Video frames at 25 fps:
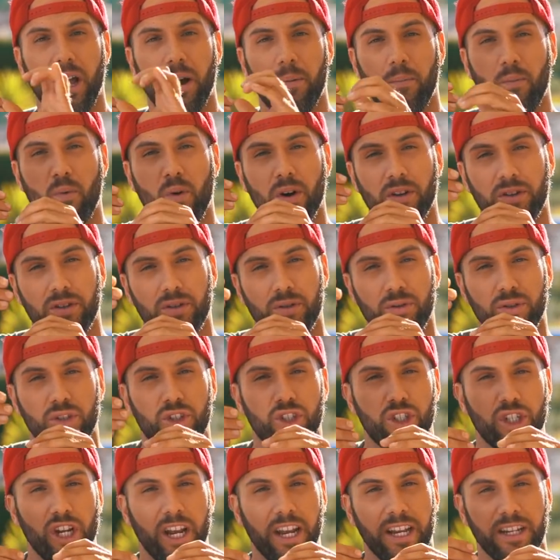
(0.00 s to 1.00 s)
want to
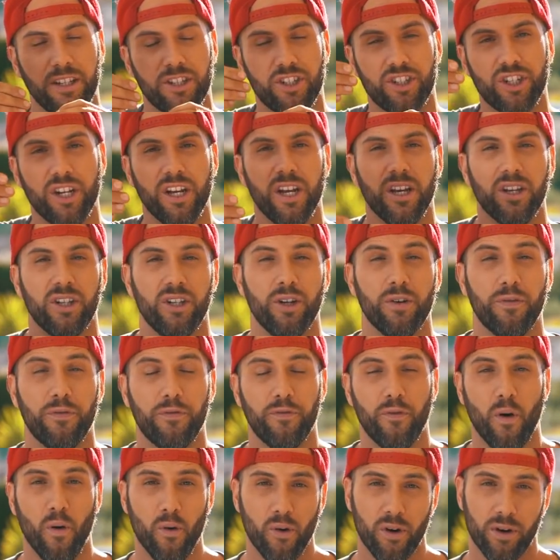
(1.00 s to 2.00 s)
change your
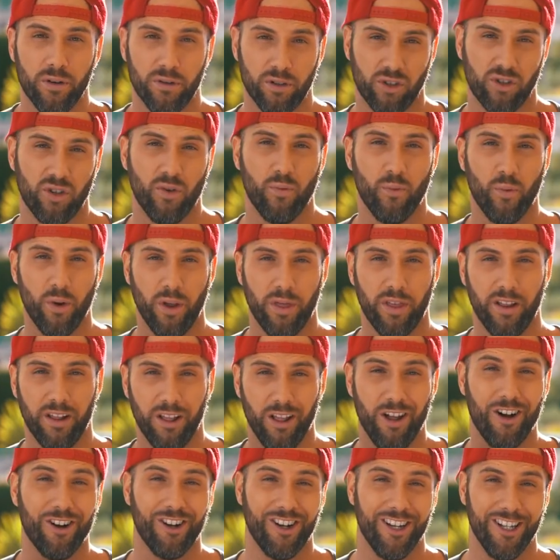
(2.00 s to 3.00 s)
focus with a
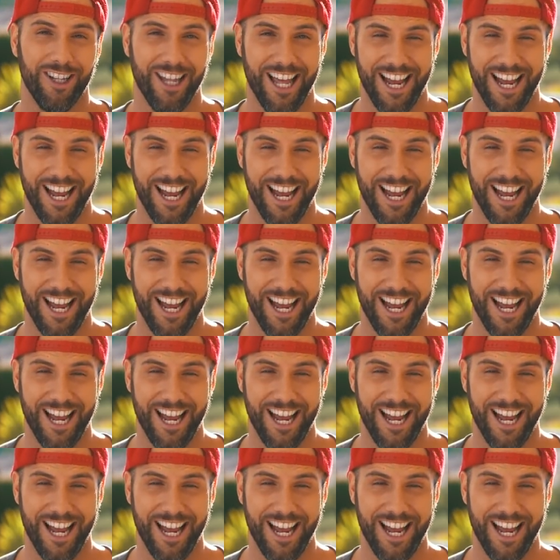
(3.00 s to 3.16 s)
longer